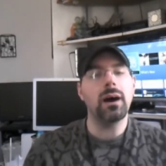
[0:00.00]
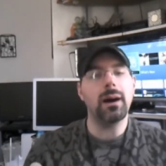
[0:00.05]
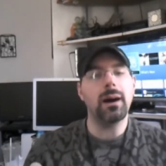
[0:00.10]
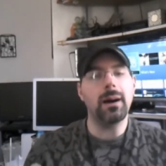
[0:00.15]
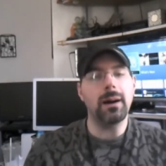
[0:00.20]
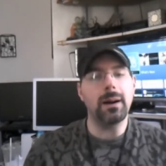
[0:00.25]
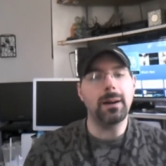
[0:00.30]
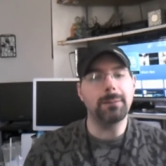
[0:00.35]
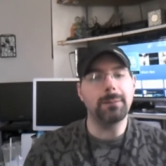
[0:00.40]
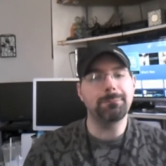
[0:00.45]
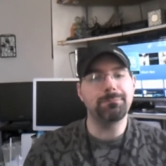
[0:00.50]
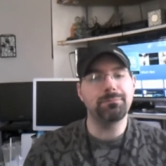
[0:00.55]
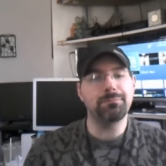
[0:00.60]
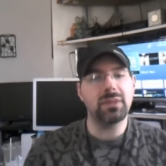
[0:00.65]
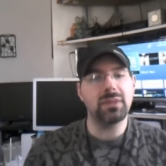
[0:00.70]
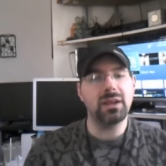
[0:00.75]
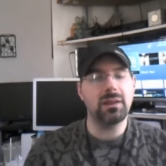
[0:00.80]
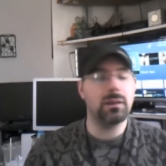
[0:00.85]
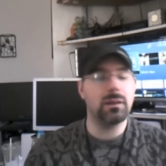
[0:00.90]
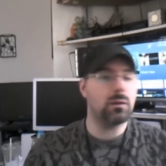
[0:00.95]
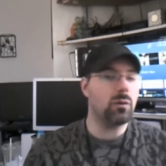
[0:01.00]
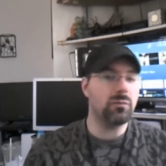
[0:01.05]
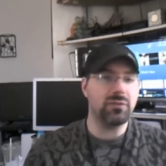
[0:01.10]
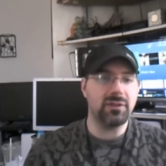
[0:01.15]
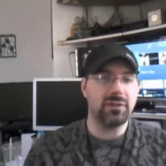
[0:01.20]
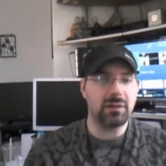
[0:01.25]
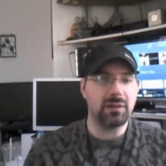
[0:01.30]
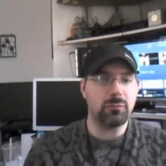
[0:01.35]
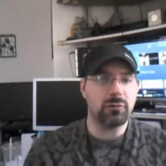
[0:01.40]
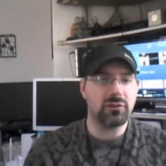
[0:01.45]
Um, and then
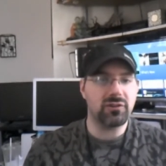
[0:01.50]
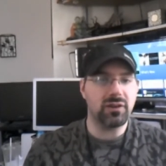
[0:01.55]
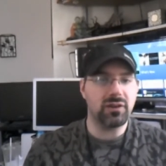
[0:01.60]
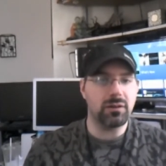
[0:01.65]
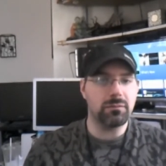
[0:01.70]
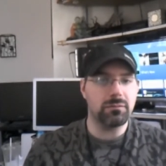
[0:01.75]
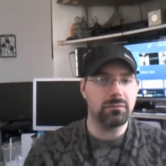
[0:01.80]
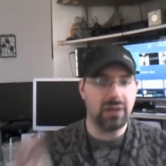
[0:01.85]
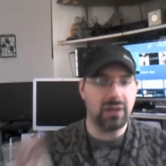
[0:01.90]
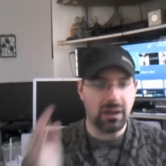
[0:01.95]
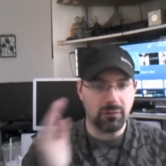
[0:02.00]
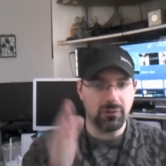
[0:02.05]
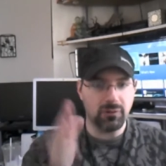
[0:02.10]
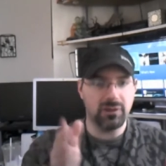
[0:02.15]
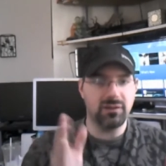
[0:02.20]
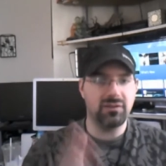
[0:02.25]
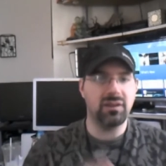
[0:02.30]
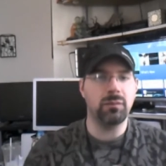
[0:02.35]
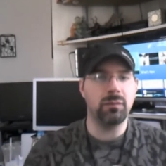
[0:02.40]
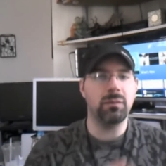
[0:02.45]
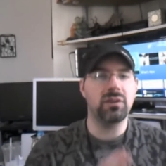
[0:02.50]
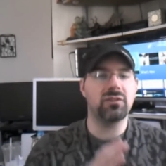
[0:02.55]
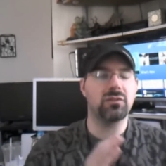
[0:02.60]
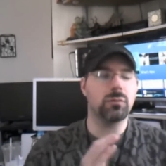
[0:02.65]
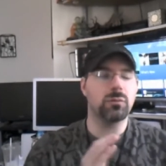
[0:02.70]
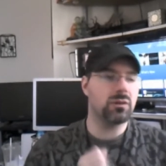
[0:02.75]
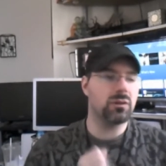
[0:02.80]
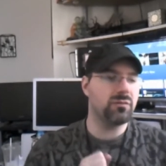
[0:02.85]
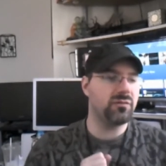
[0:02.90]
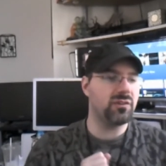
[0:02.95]
hopefully that works out. Now we're hitting 10 minutes,
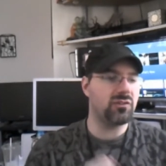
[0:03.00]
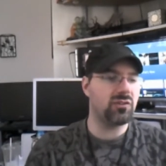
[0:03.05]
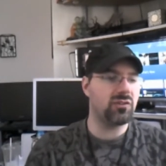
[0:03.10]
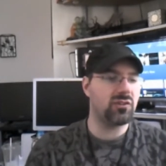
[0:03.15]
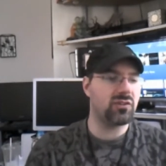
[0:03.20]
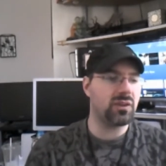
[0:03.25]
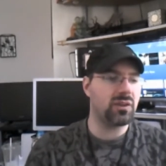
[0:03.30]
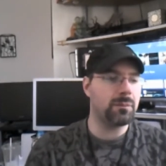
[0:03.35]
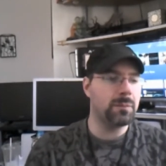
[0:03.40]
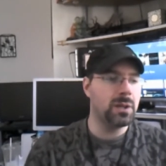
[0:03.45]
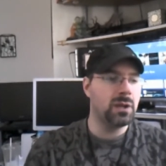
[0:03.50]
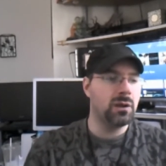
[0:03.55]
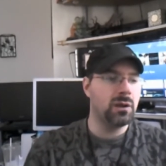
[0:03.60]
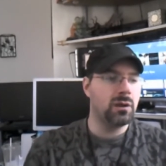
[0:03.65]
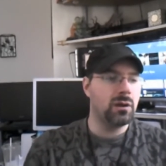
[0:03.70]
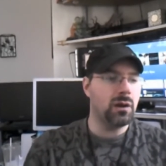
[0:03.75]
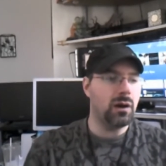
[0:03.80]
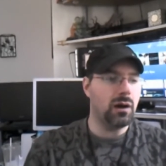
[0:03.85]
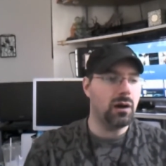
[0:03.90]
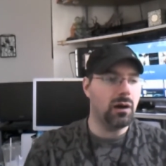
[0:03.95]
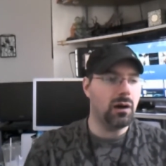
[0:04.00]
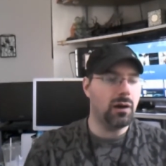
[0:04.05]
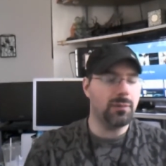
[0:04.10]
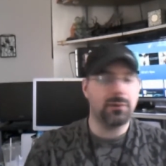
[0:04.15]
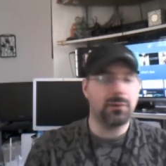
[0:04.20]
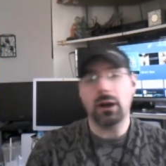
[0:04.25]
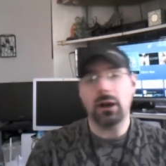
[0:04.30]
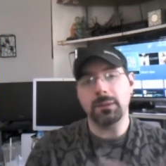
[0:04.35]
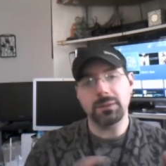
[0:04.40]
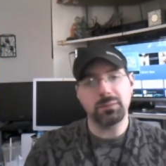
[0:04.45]
so we're going to finish this up. Uh, on
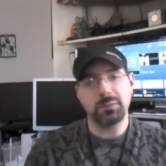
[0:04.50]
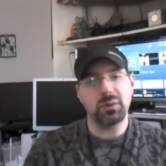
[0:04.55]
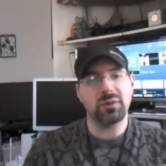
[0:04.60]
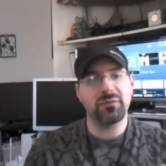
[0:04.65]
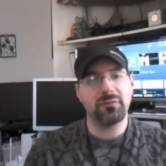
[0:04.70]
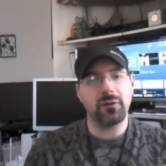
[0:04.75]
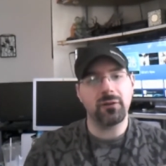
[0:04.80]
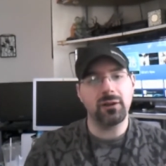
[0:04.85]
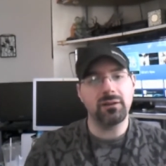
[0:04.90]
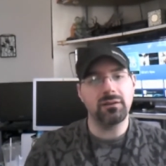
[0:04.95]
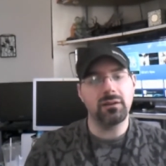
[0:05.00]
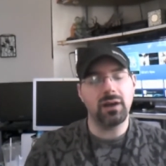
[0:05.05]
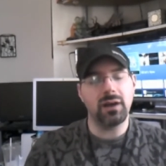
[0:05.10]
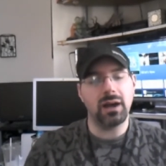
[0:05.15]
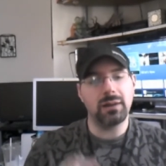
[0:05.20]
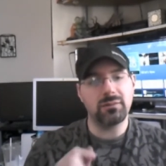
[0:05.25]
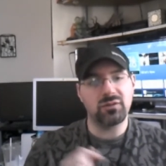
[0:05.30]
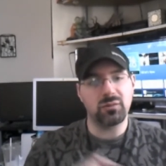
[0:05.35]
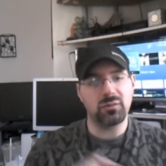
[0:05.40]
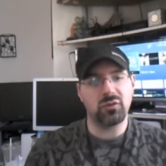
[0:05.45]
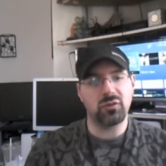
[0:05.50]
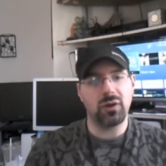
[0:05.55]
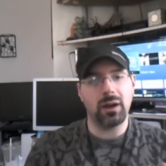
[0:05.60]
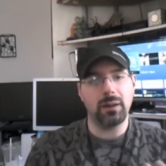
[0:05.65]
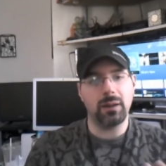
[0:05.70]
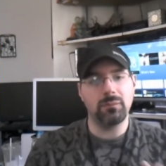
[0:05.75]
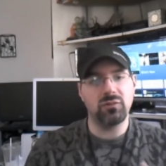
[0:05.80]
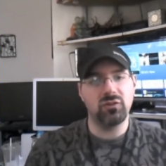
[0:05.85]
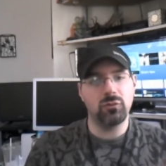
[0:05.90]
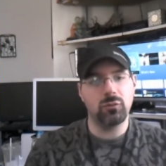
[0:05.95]
the comic book front, I've
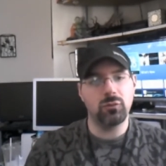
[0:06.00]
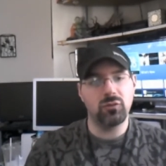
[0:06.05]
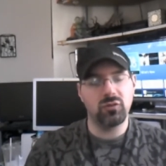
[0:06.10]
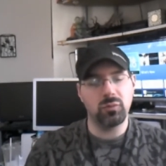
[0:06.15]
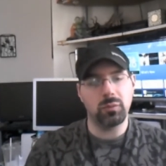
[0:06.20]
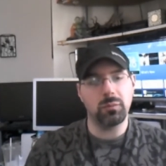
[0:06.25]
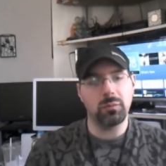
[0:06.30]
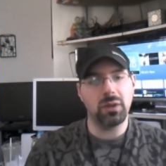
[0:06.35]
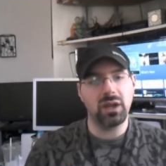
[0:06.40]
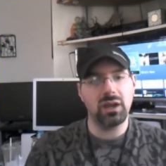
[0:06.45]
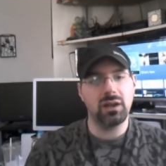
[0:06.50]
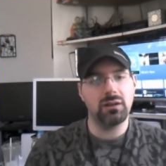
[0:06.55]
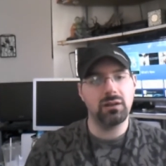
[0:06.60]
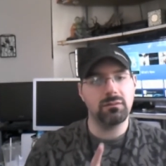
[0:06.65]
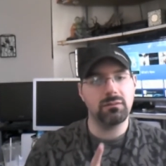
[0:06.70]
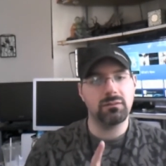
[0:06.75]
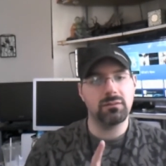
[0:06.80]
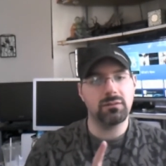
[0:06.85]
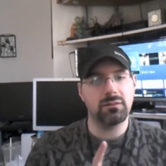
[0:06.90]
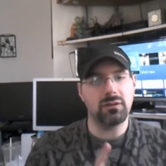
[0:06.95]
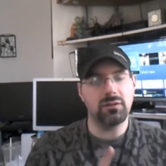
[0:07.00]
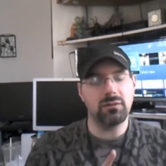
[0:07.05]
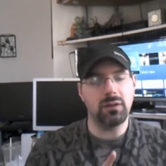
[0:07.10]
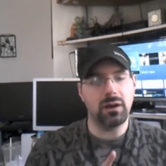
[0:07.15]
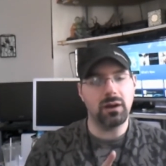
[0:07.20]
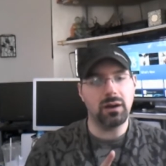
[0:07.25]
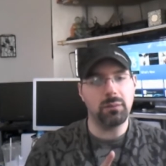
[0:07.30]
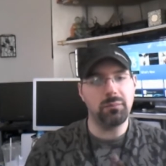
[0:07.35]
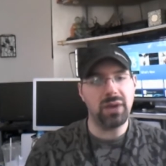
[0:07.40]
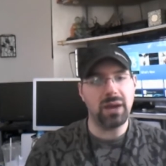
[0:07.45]
subscribed to Superman,
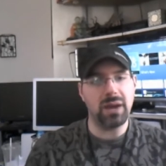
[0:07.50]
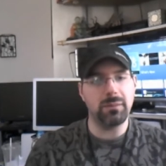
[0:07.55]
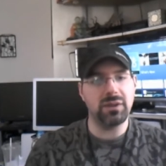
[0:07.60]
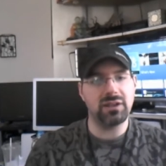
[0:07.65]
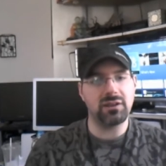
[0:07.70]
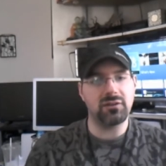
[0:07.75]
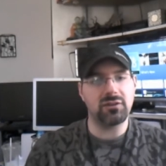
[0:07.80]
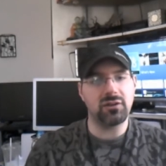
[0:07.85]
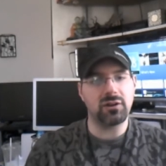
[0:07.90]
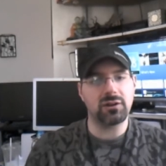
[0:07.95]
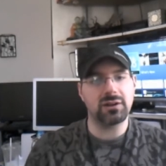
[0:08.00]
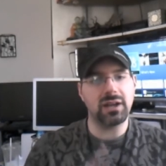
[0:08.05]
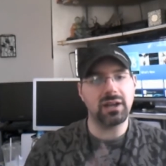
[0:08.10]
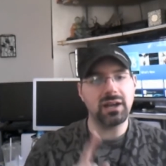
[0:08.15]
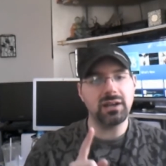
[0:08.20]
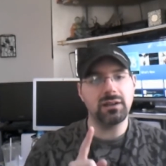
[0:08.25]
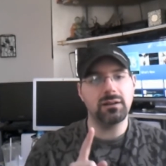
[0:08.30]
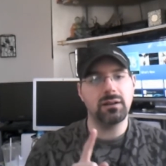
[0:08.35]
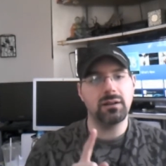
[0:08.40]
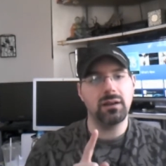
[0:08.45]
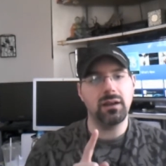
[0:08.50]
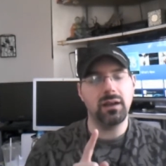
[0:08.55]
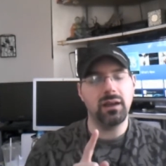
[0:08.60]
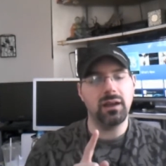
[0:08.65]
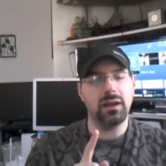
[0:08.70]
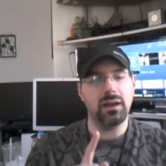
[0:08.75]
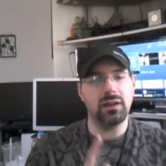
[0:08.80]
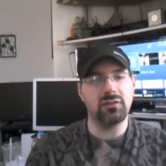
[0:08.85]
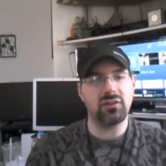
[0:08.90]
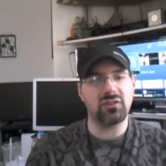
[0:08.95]
uh, Batman the Dark Knight,
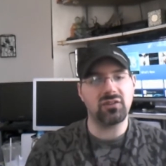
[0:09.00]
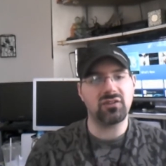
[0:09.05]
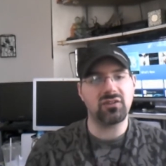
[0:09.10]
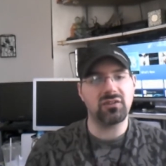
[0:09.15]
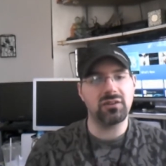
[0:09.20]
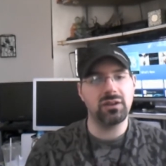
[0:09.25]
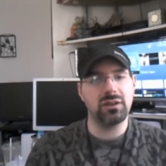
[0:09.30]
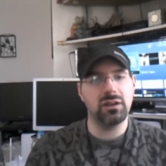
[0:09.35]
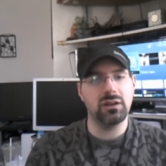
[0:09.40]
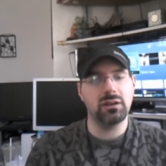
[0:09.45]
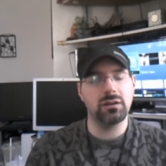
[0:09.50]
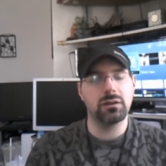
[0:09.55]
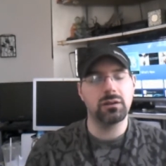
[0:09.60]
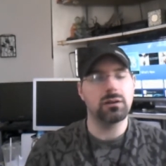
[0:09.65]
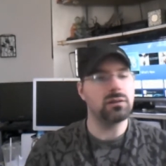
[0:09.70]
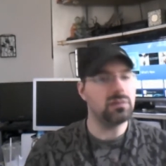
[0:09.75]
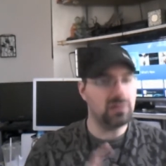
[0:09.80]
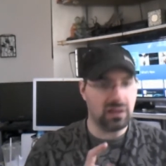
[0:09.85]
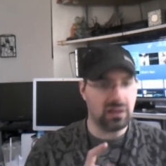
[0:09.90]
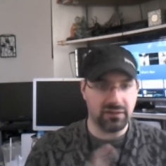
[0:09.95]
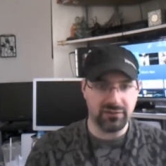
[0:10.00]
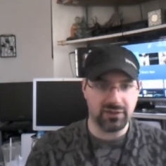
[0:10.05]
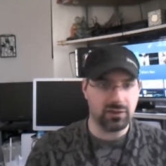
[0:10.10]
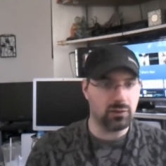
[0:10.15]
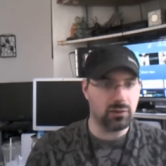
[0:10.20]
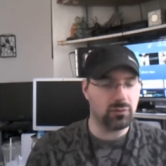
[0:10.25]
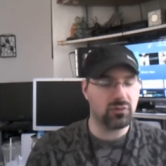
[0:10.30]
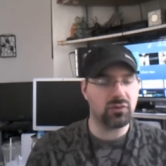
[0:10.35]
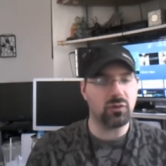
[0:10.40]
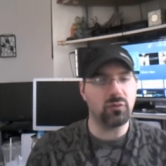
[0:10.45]
and Justice League. Loving
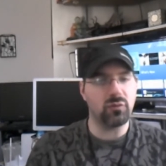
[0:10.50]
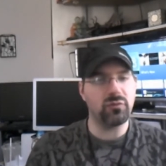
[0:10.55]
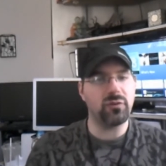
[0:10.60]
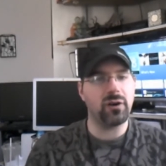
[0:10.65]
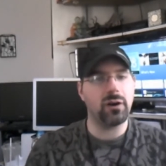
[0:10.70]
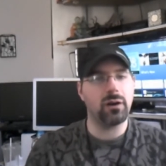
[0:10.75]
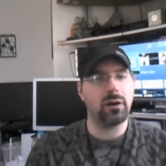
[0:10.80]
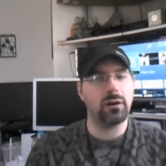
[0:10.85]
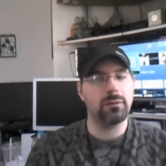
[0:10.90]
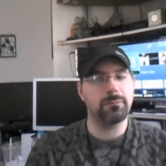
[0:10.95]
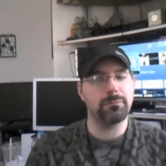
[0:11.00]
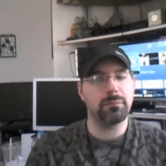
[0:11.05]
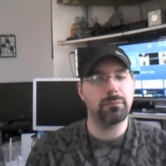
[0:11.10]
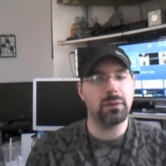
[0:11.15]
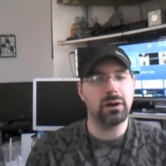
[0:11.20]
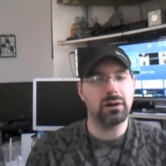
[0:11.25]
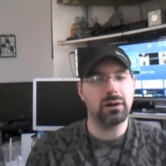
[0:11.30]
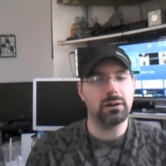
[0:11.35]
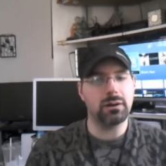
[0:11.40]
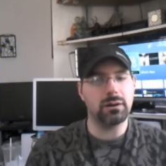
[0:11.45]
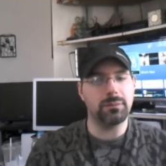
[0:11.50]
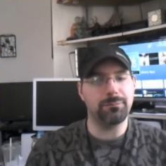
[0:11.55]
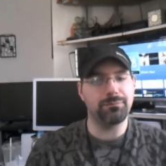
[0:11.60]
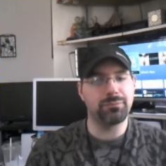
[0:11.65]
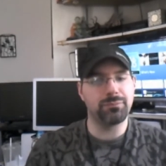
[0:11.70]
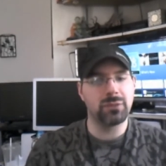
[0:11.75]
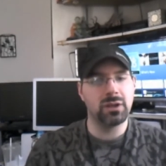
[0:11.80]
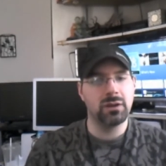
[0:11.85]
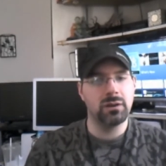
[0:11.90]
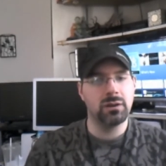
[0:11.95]
those so far. Um,